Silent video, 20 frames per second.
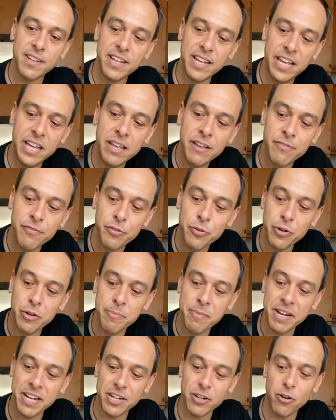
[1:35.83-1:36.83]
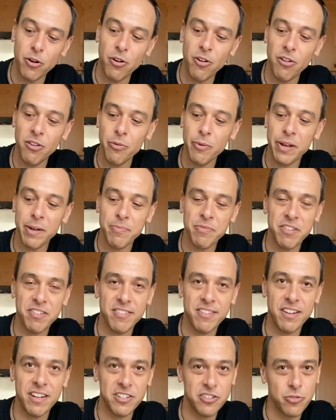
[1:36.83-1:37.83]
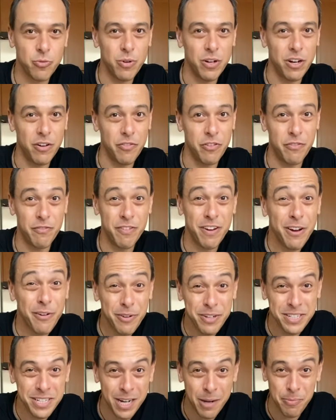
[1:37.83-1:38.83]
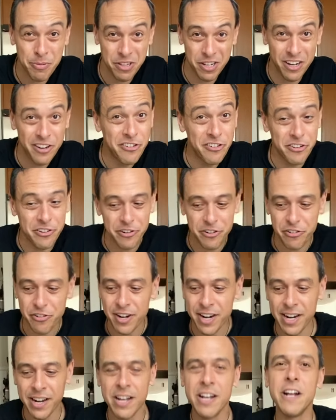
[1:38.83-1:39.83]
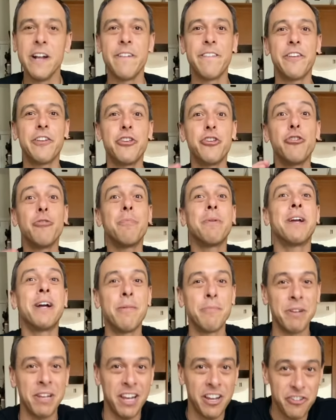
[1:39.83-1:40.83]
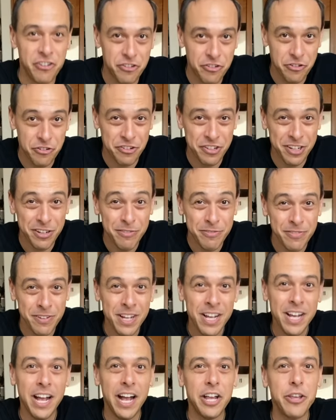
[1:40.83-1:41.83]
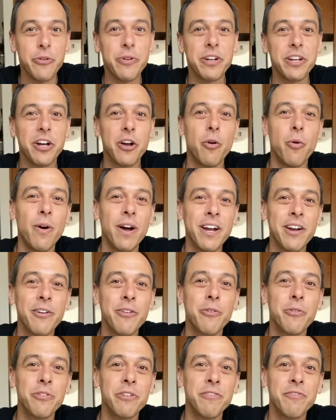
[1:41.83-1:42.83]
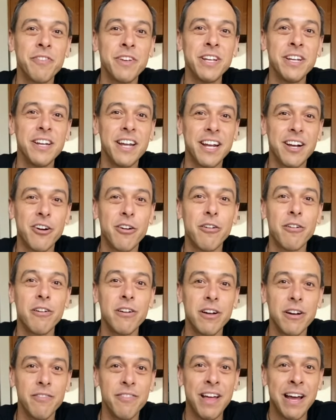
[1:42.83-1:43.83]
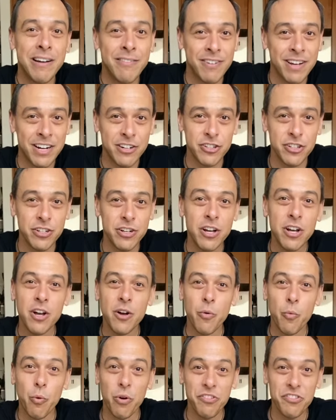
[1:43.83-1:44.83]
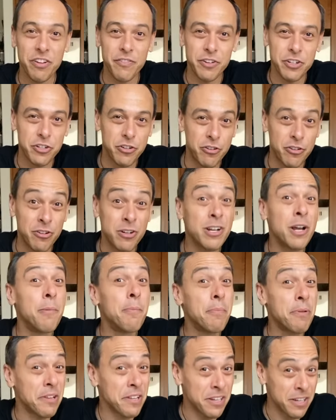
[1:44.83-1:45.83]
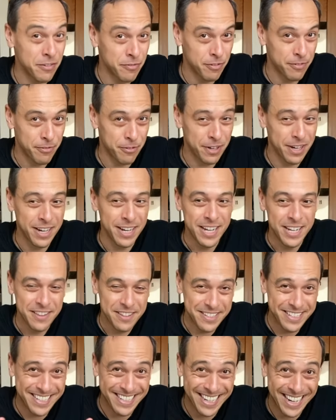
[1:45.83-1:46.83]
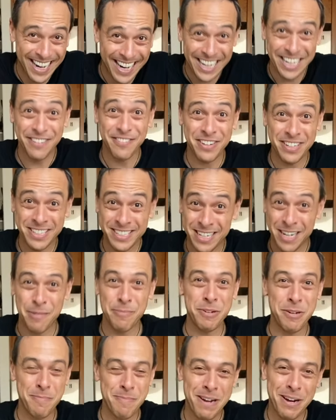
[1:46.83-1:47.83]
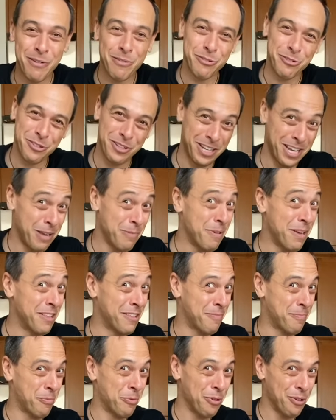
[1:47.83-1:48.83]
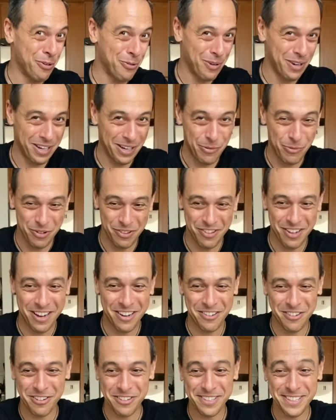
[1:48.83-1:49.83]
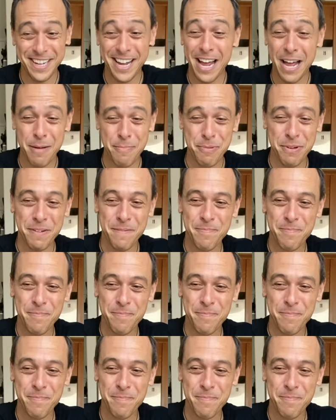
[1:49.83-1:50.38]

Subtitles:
If you can make it all the way up to slot 12, the very top of the Legendary track, then you become a legend yourself, and you can acquire or defeat a card of that faction once every turn completely for free. This is kind of a dominant power, so the game ends pretty quickly once that starts to happen.